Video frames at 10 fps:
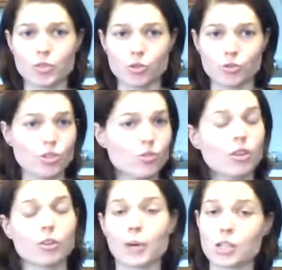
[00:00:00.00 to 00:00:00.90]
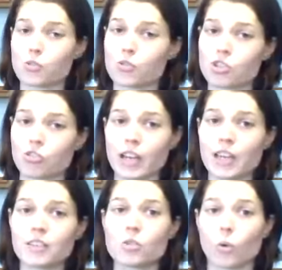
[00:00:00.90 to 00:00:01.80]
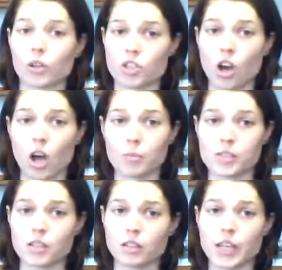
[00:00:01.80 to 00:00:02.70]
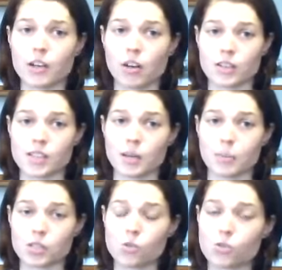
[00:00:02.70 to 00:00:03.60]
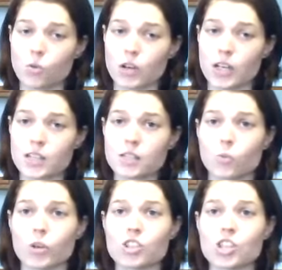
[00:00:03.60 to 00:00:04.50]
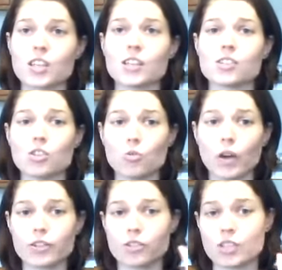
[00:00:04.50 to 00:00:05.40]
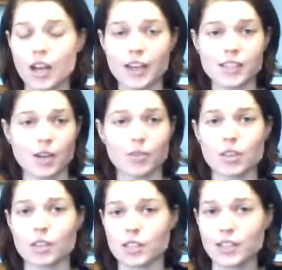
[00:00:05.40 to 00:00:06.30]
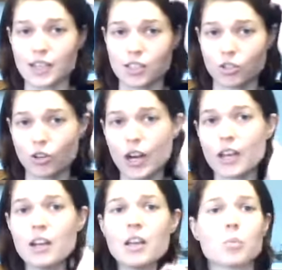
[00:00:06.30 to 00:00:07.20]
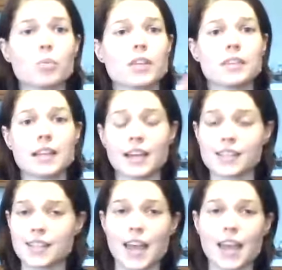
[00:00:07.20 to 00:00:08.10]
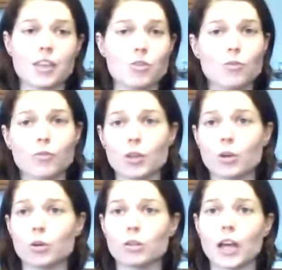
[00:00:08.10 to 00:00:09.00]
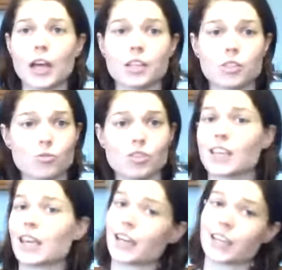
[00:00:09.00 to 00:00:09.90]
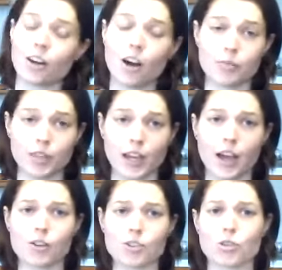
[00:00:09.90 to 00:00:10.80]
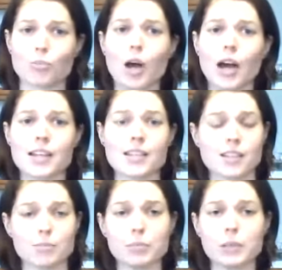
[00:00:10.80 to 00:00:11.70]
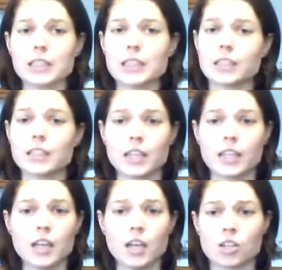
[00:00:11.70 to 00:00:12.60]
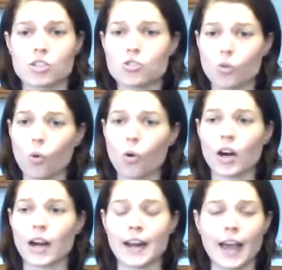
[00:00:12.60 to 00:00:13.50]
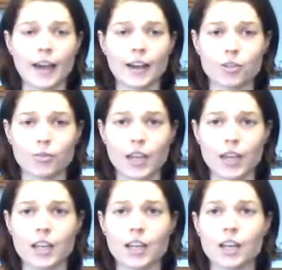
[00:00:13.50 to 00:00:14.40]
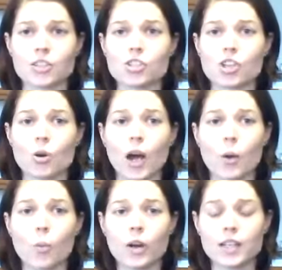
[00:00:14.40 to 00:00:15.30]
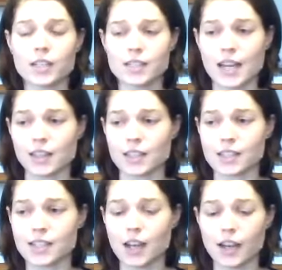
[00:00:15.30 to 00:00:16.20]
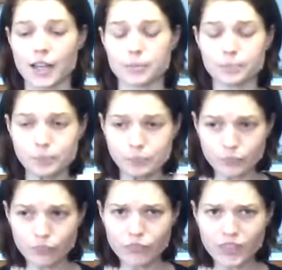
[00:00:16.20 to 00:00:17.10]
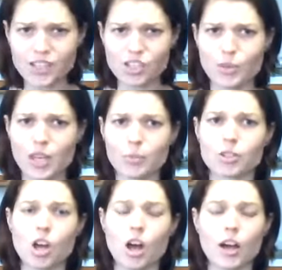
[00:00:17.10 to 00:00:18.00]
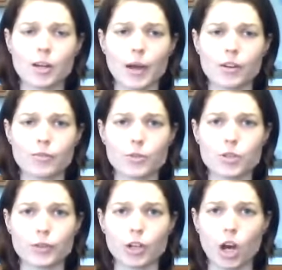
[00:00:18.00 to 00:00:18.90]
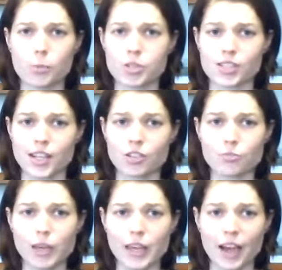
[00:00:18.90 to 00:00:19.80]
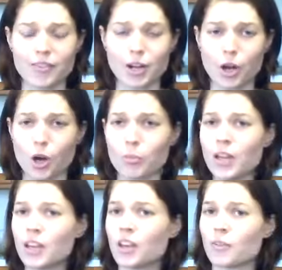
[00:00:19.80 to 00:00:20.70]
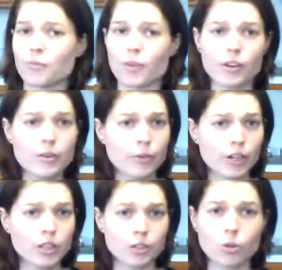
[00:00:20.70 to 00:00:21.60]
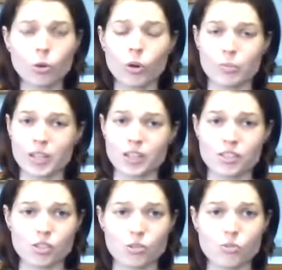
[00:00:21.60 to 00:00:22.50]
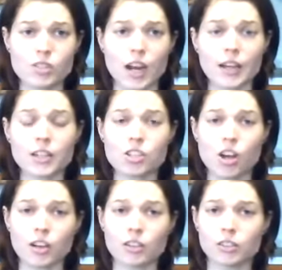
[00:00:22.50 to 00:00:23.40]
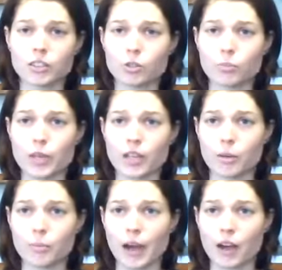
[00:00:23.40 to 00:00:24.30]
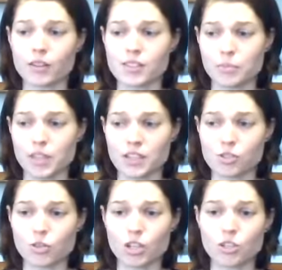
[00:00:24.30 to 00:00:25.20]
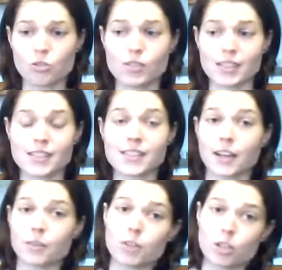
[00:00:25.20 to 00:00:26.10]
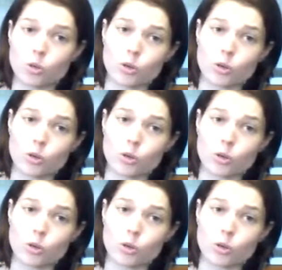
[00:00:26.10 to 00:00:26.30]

due to either muscle strains or DOMS, delayed onset muscle soreness, which is you exercise, everything is nice and great, but then the next day you feel like you just can't get off the couch, your body is completely sore and aggravated. And so I wanted to take this time to be able to talk about a few different options that you may have at home. Very, very little equipment is used. I'm going to talk a little bit about some things you can use instead of the